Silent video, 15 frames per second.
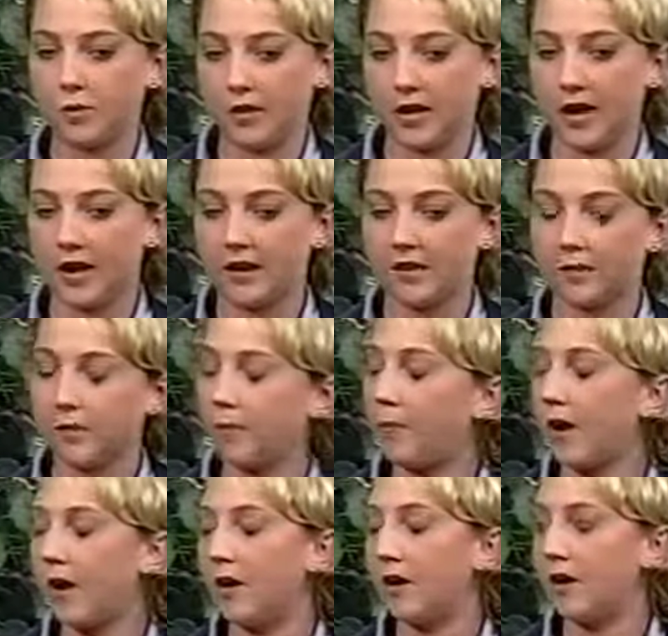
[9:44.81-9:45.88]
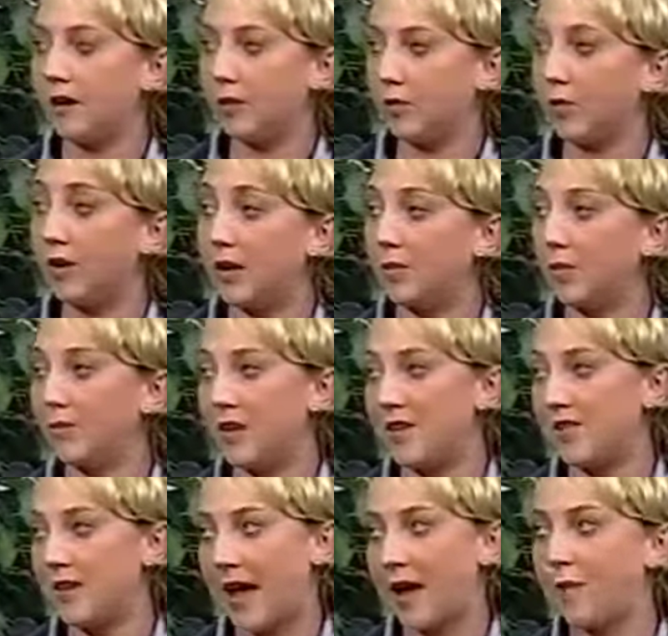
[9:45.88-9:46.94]
had a part interplaying with my
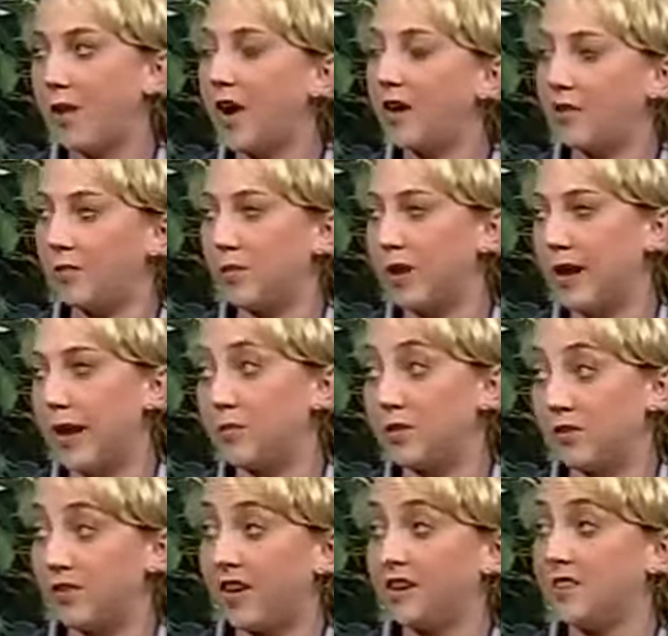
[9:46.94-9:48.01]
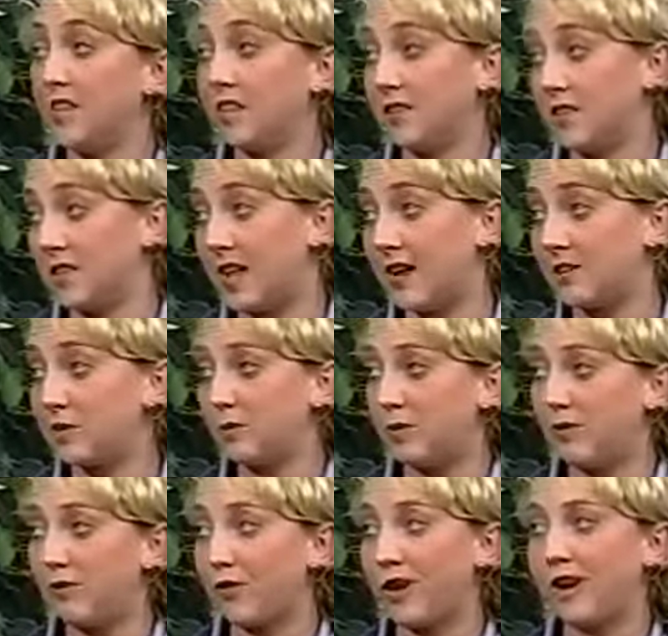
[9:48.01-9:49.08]
thyroid, and perhaps if I had taken the test
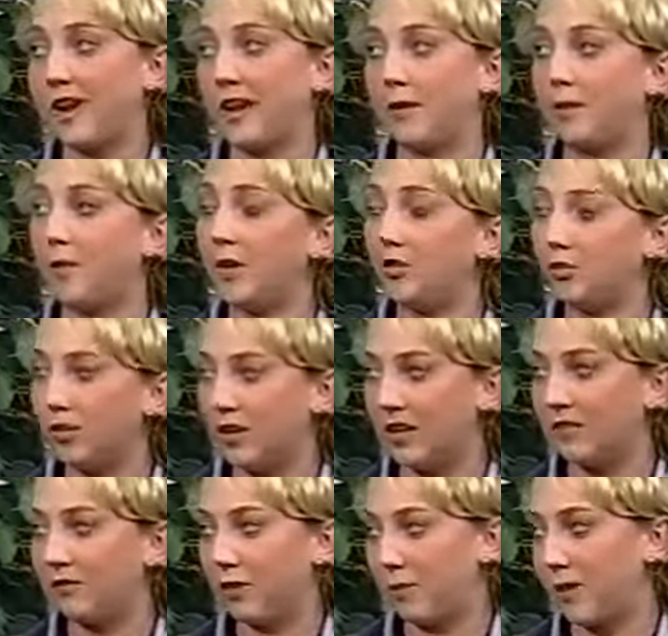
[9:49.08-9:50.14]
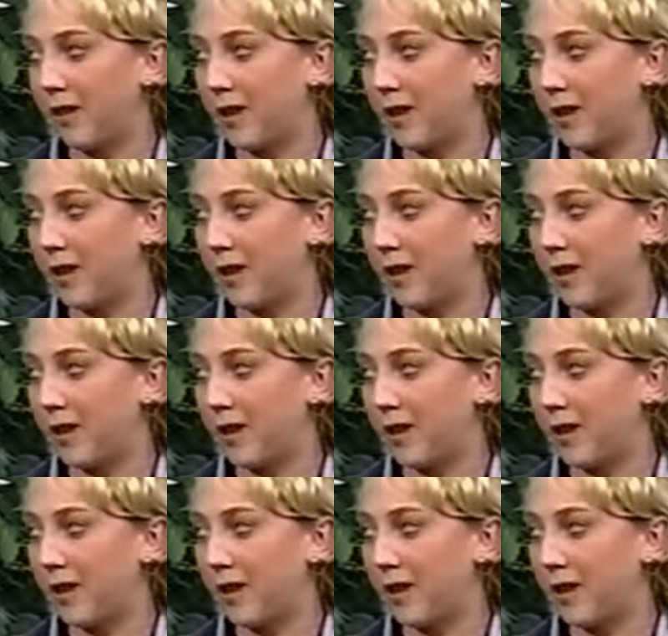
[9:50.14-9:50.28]
before I had been treated for my